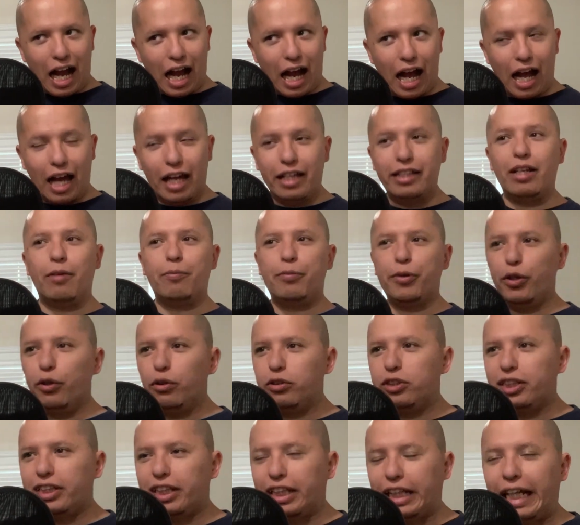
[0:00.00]
an
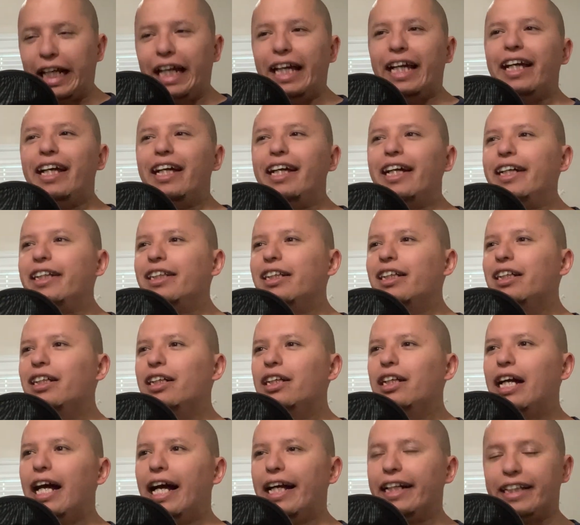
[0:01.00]
abused kid,
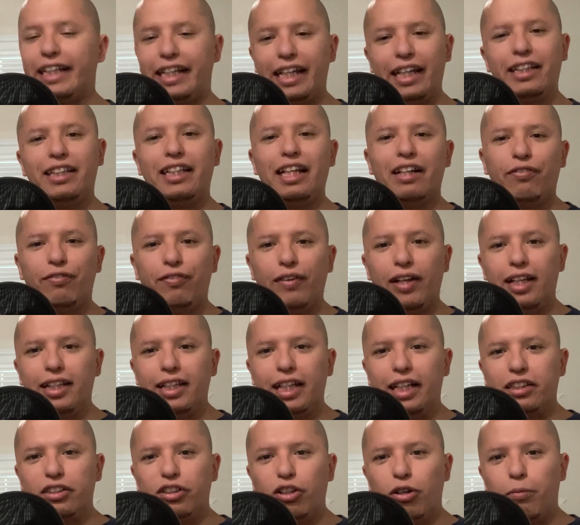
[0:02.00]
a kid that felt
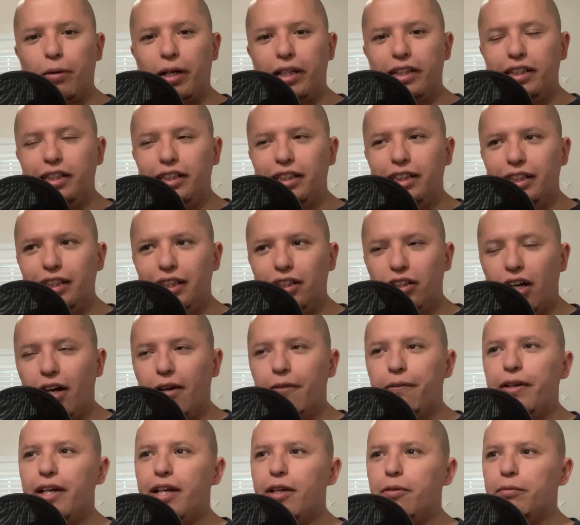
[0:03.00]
like nobody
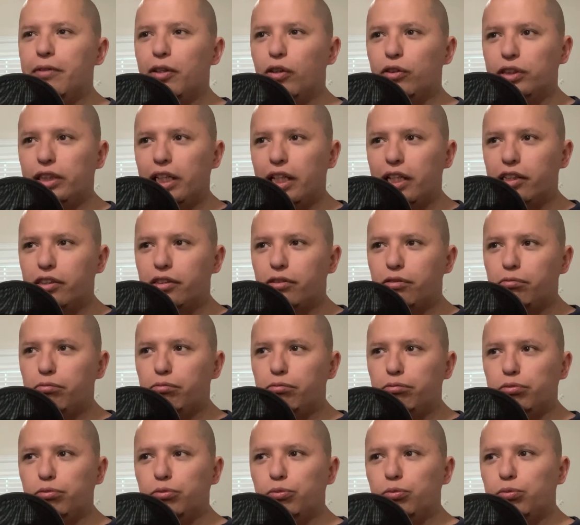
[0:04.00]
loved him or that
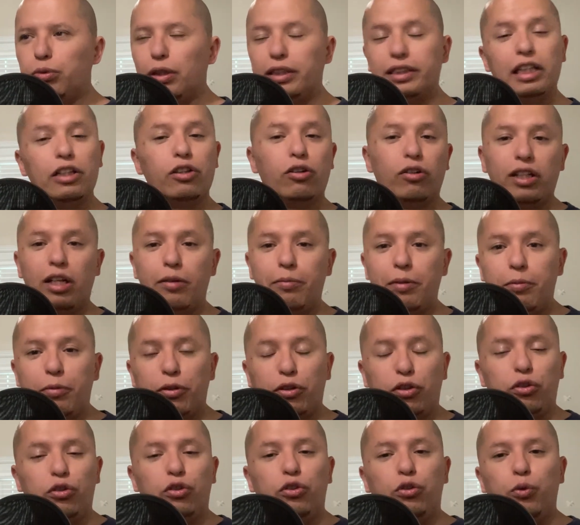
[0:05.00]
wasn't gonna be able
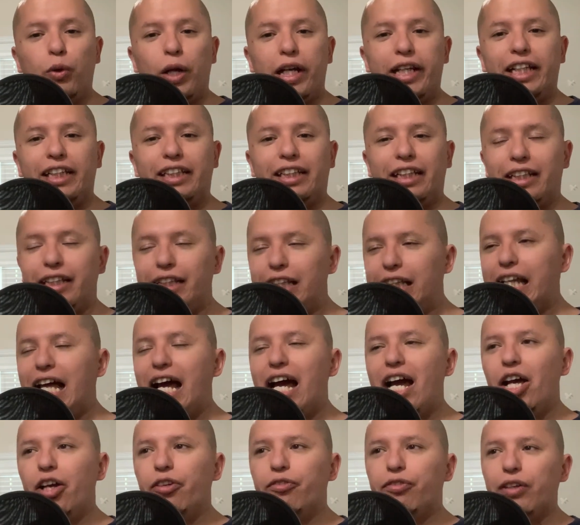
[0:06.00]
to do anything in
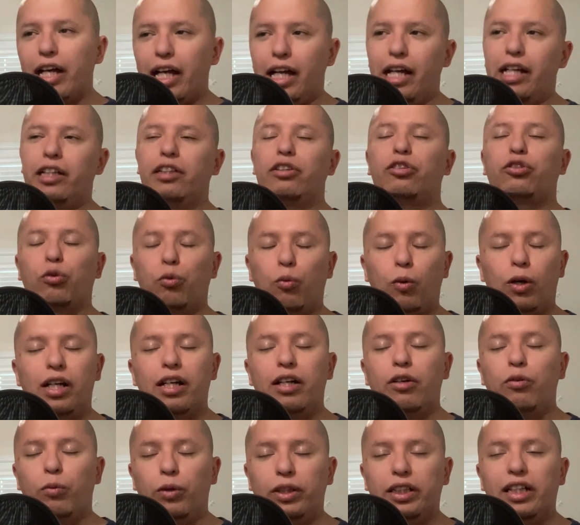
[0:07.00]
life and to where,
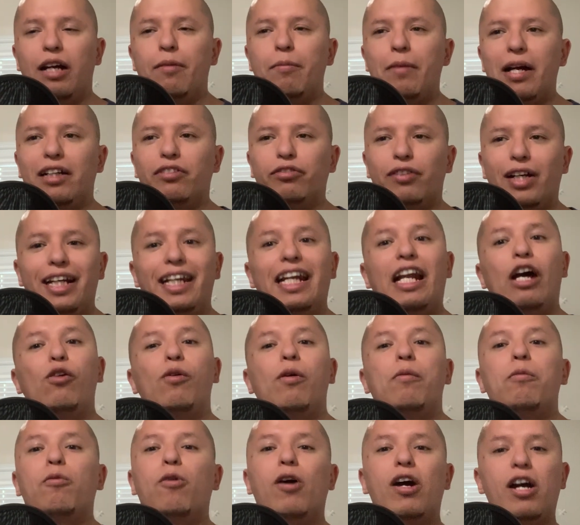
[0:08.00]
where I'm at right now
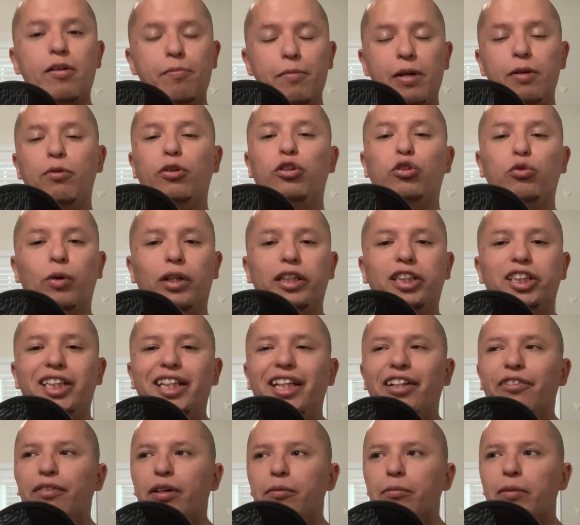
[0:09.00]
and what I'm able to
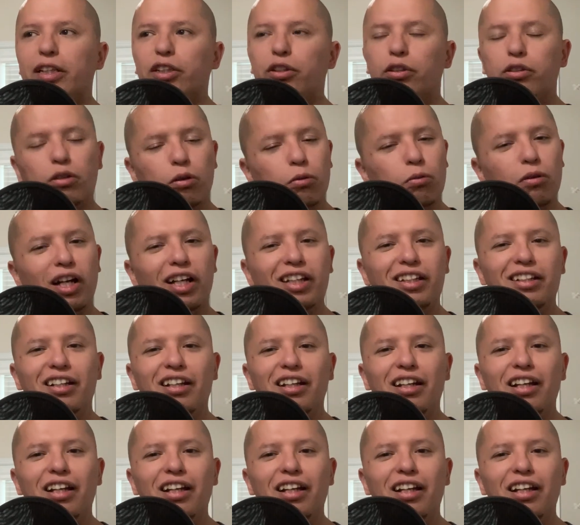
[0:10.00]
achieve, I'm like, you know what?